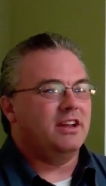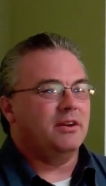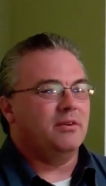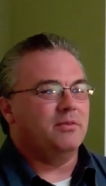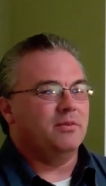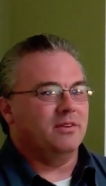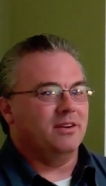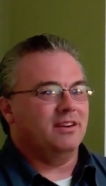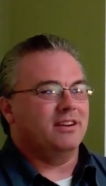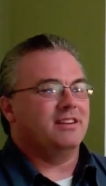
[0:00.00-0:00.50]
of
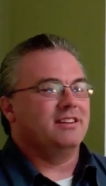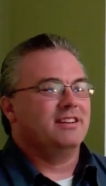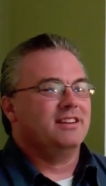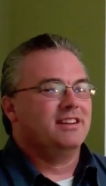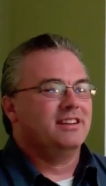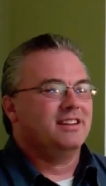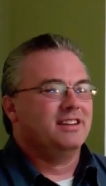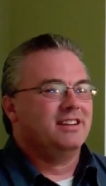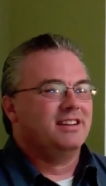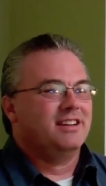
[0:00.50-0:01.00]
work?
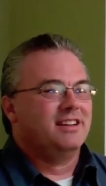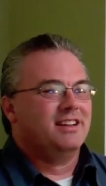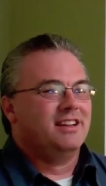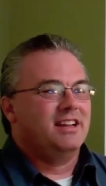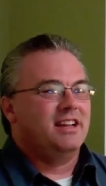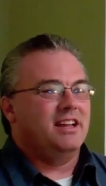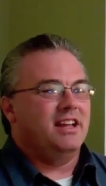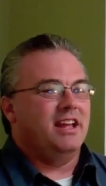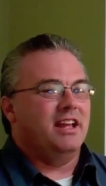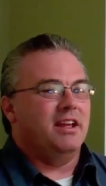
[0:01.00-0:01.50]

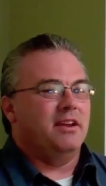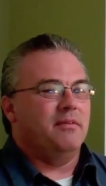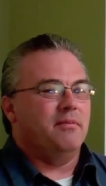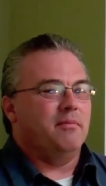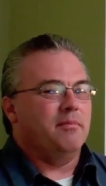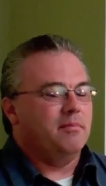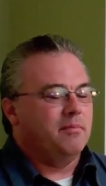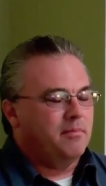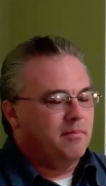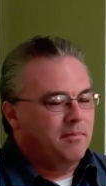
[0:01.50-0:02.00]
And
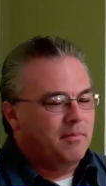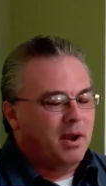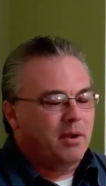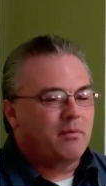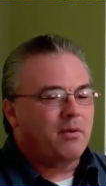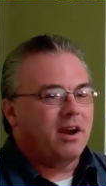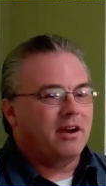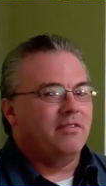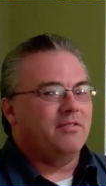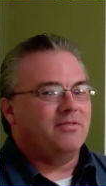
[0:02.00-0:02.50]
my
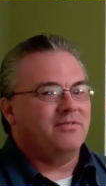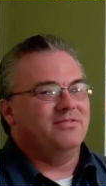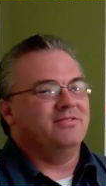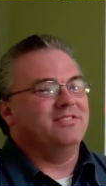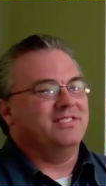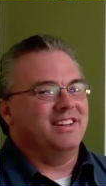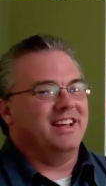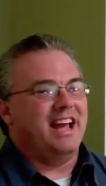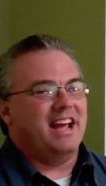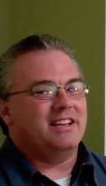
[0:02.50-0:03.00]
wife
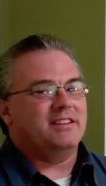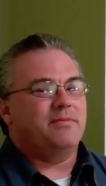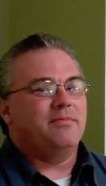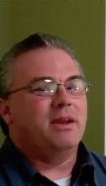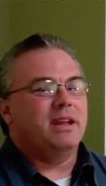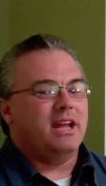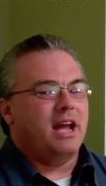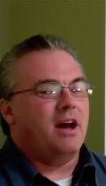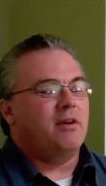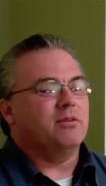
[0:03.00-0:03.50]
will ask me,
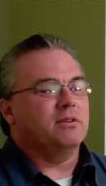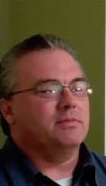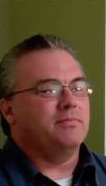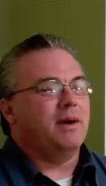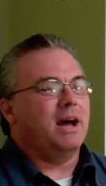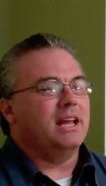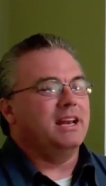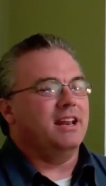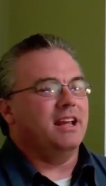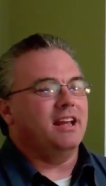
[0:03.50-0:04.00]
how was
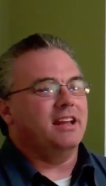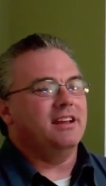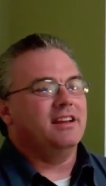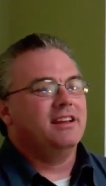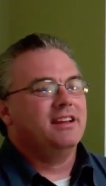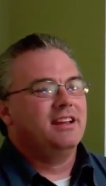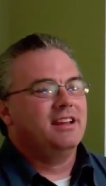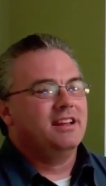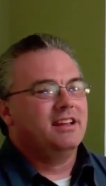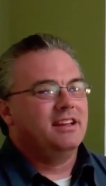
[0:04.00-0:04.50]
my day?
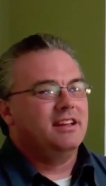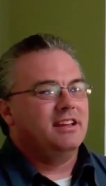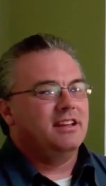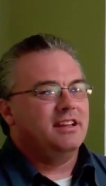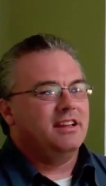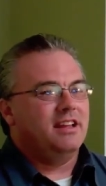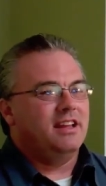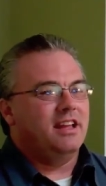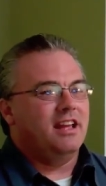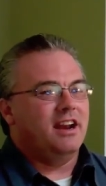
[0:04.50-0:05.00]

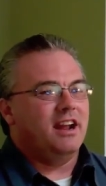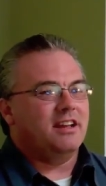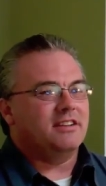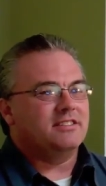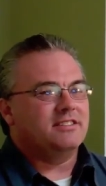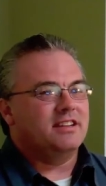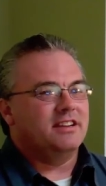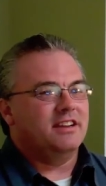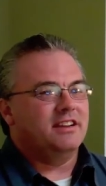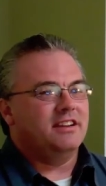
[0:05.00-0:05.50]
And I'll
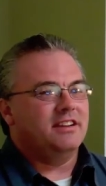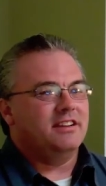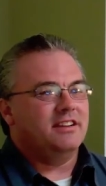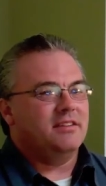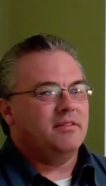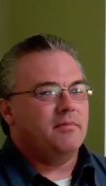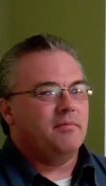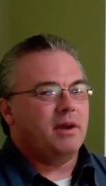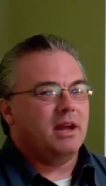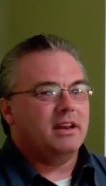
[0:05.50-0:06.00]
say,
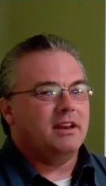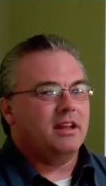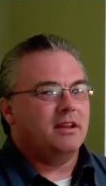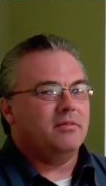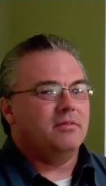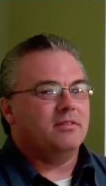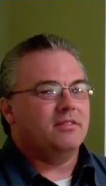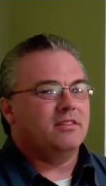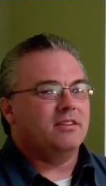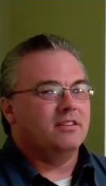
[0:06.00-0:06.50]
my day
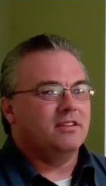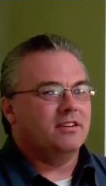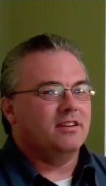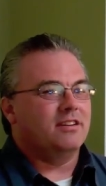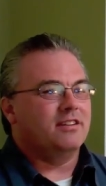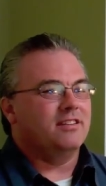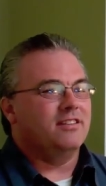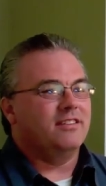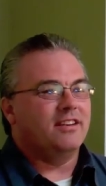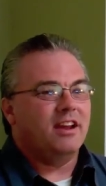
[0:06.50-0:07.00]
was good
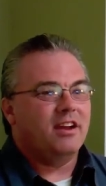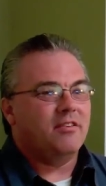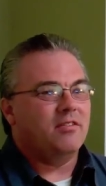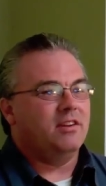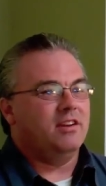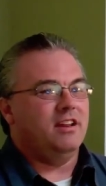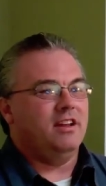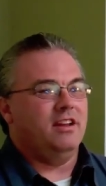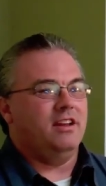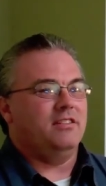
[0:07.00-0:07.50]
because every
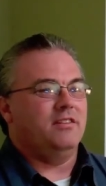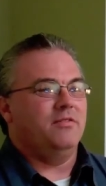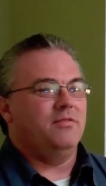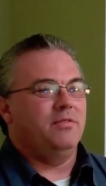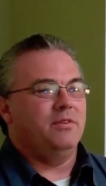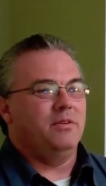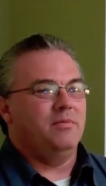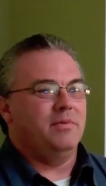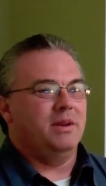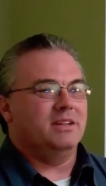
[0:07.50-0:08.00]
day at the
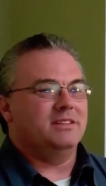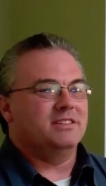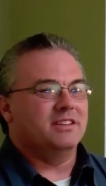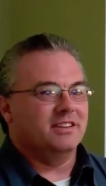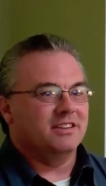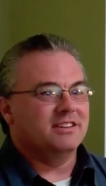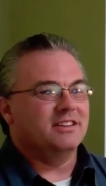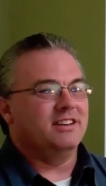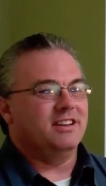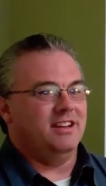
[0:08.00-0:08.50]
food bank's a
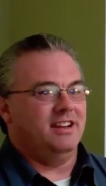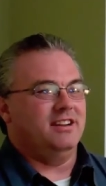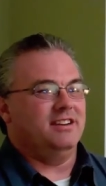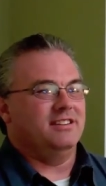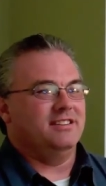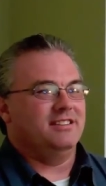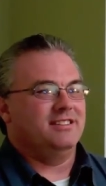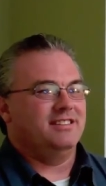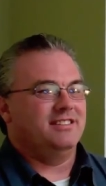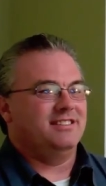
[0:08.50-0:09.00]
good day.
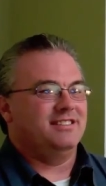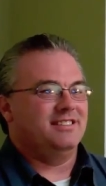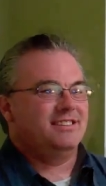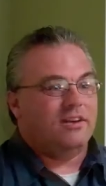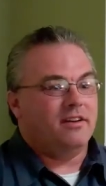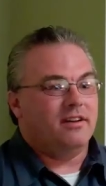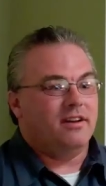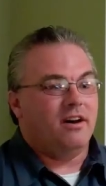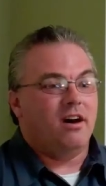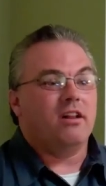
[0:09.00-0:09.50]

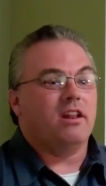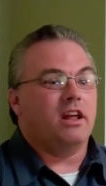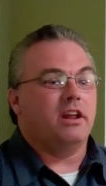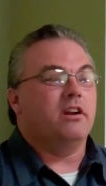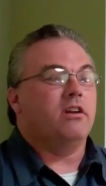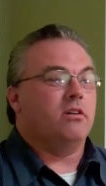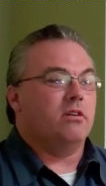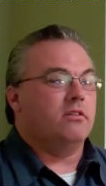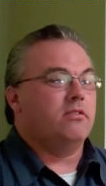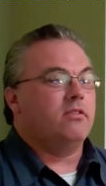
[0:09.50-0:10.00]
All I
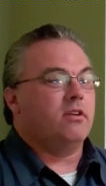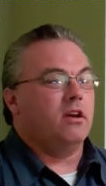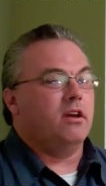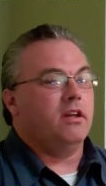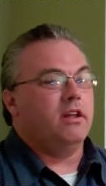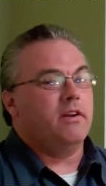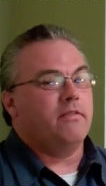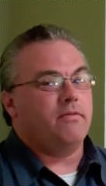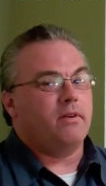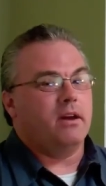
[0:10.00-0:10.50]
know is uh,
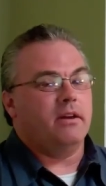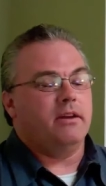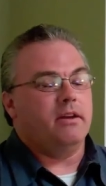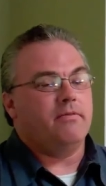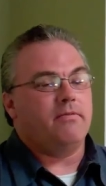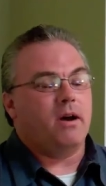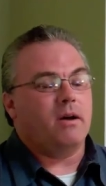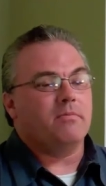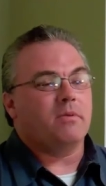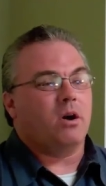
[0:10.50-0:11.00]
if, I, if
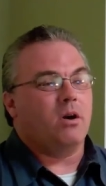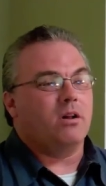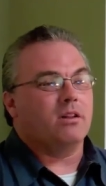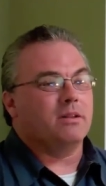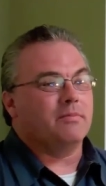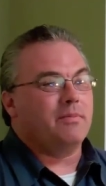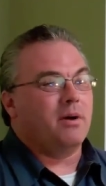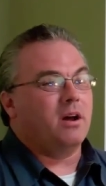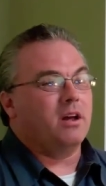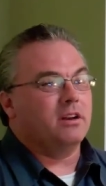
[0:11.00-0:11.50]
I'm called
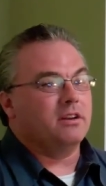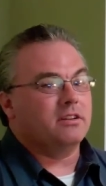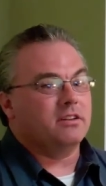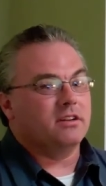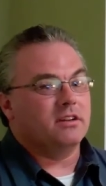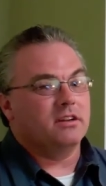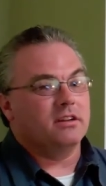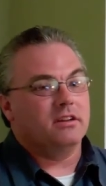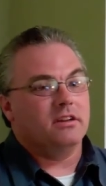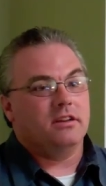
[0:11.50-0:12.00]
upon
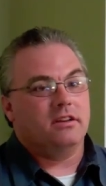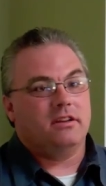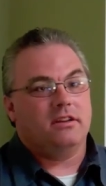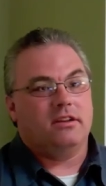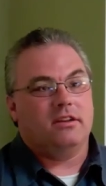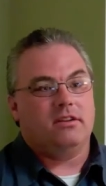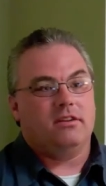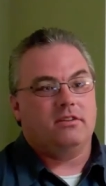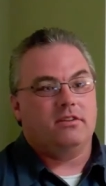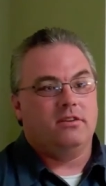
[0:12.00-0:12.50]
to,
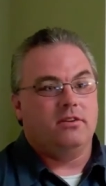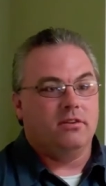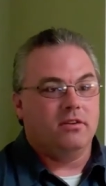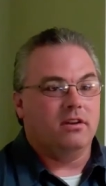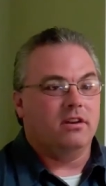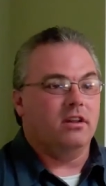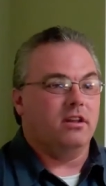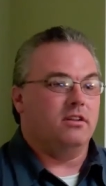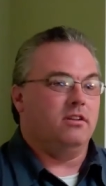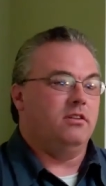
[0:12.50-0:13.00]
to
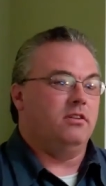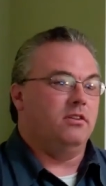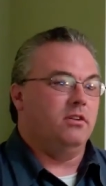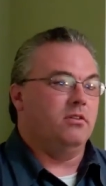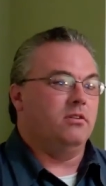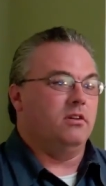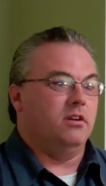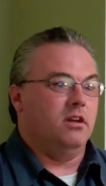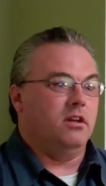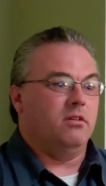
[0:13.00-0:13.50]
another, do
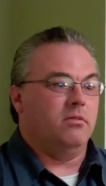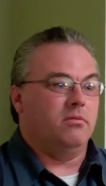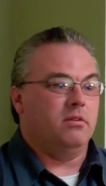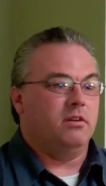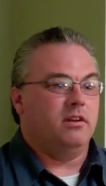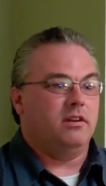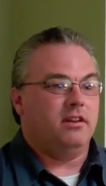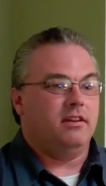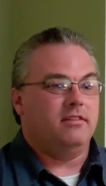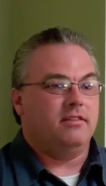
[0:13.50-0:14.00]
another one
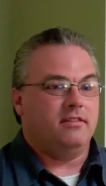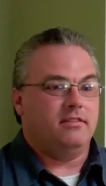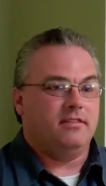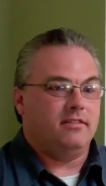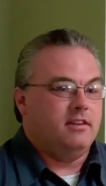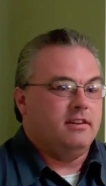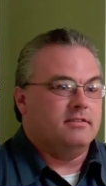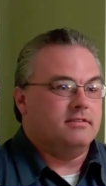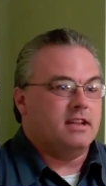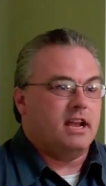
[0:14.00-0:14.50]
of these
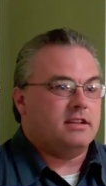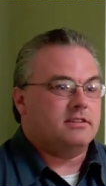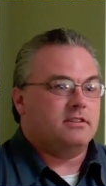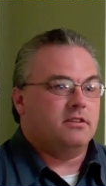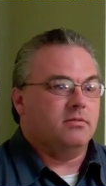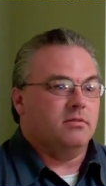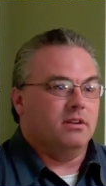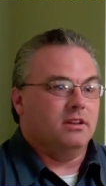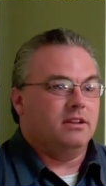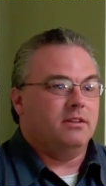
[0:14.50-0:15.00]
disaster
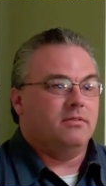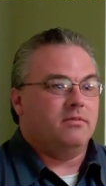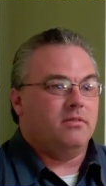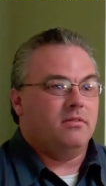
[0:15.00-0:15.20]
relief,